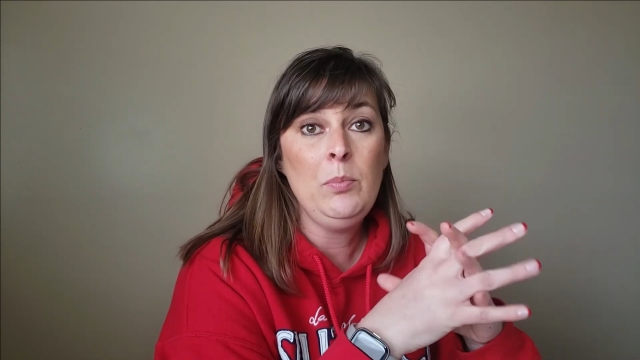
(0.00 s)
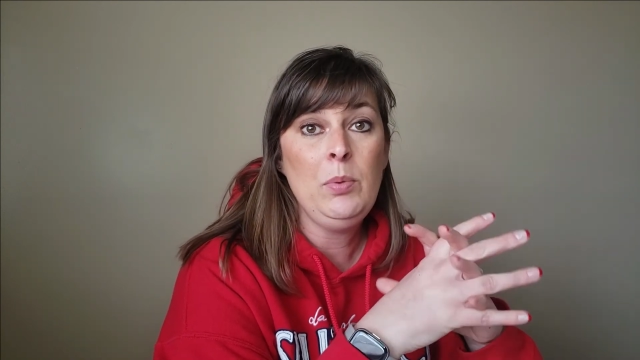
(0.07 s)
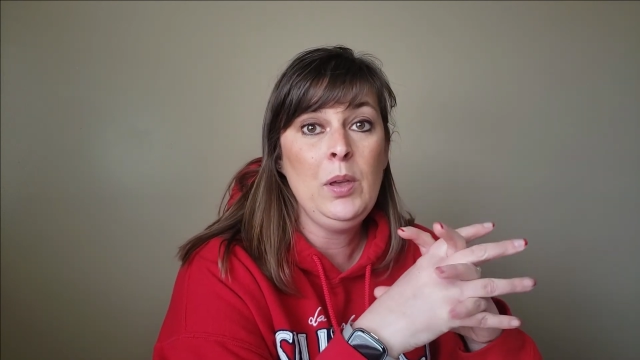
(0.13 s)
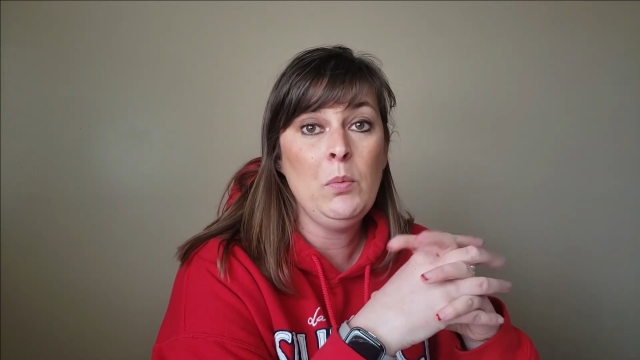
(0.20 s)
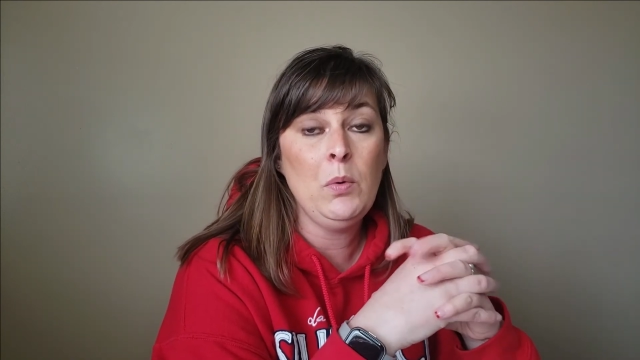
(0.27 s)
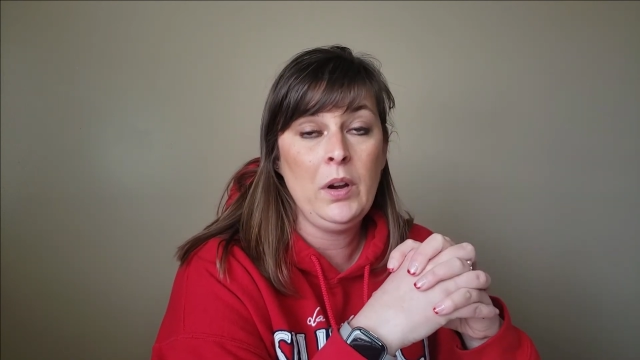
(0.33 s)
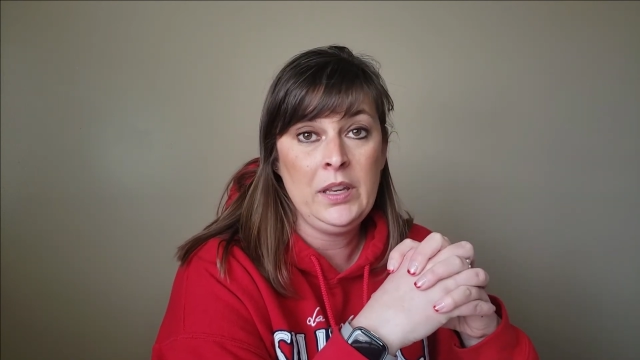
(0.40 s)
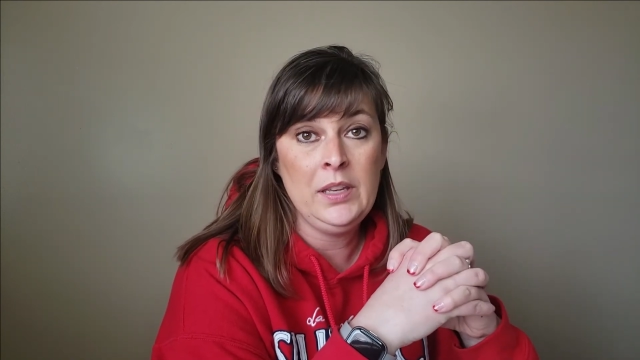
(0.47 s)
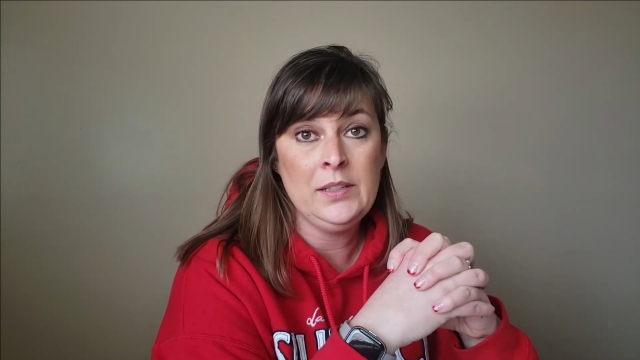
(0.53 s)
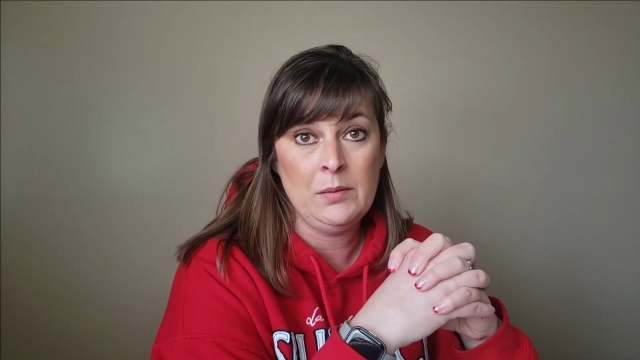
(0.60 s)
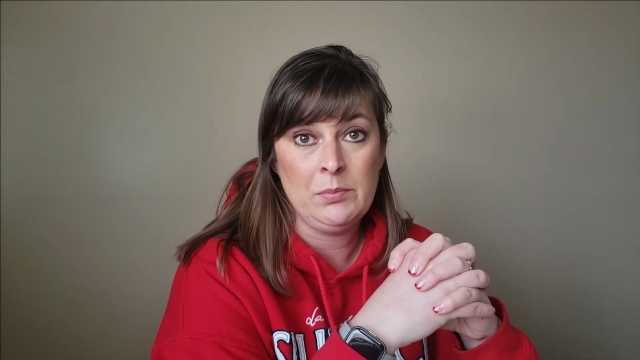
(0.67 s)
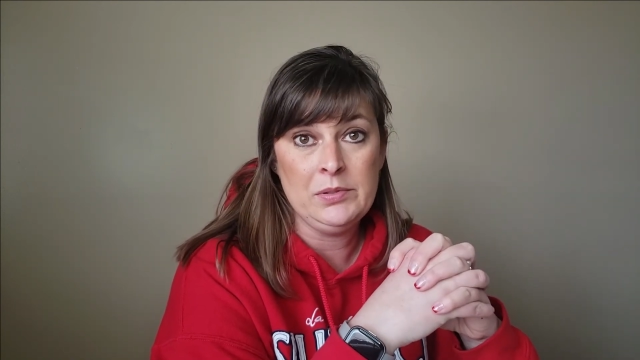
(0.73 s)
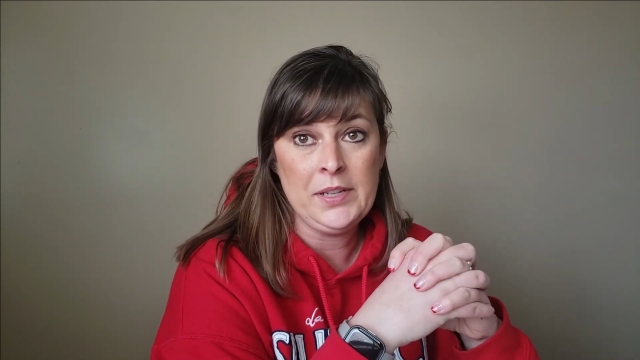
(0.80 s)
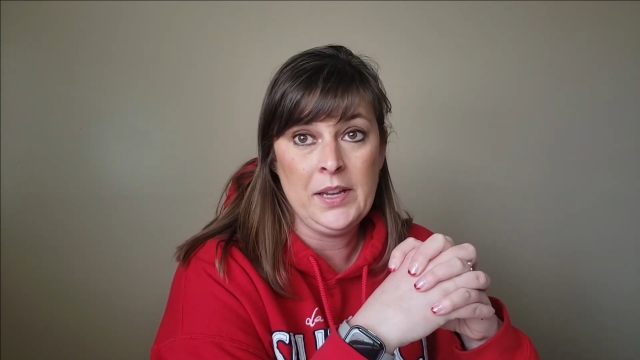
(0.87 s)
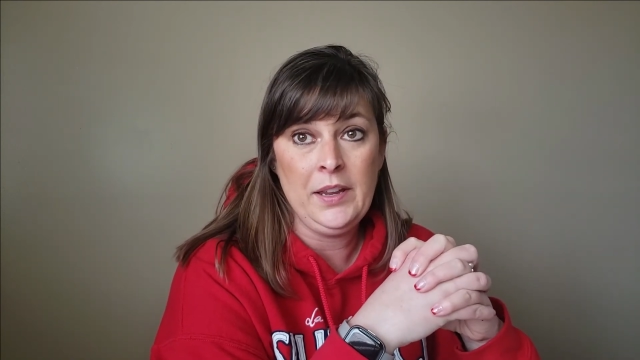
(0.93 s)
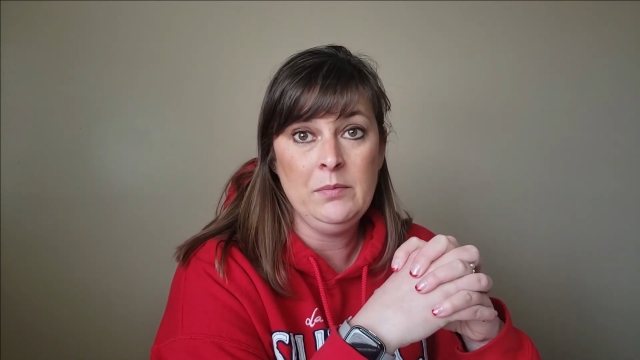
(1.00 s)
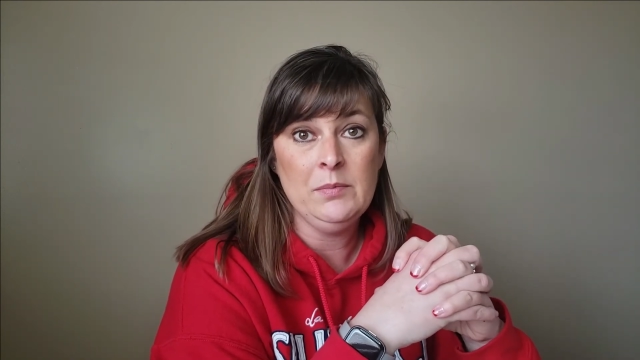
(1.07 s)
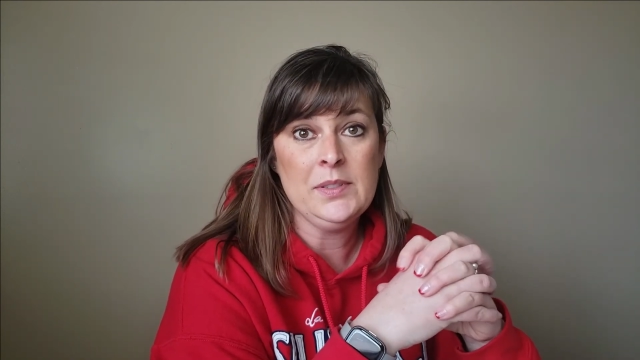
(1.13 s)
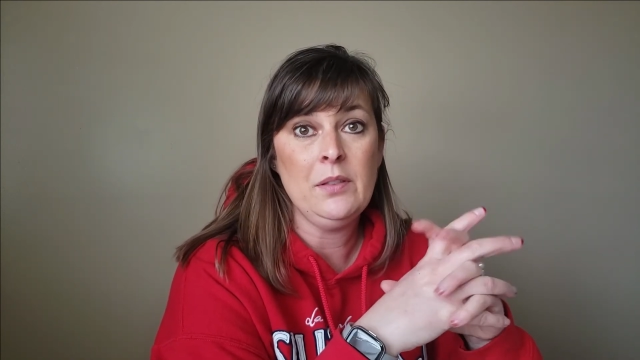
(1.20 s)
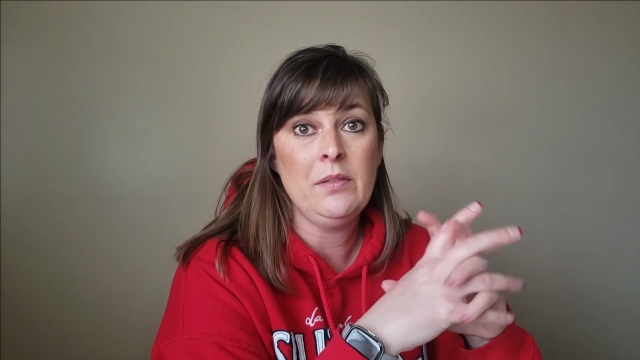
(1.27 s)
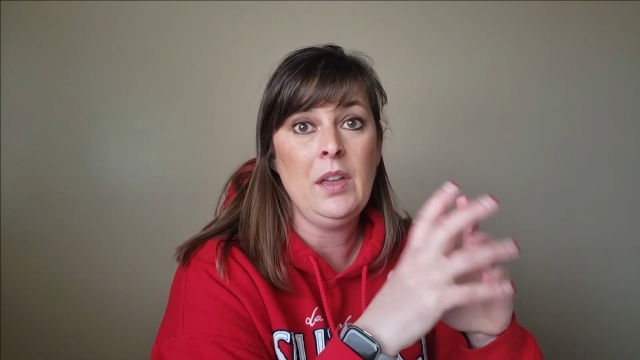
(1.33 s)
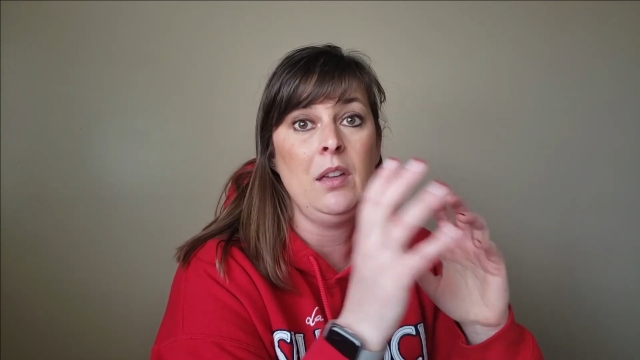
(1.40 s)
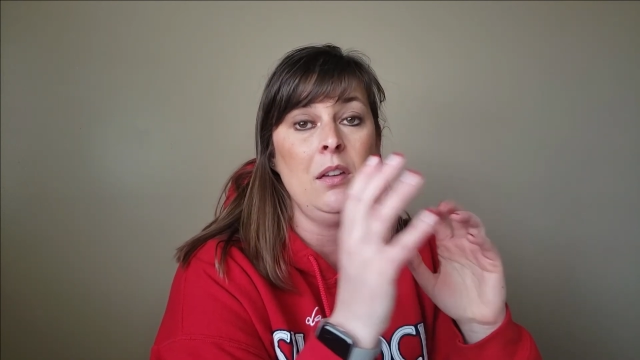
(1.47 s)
be working double time. So they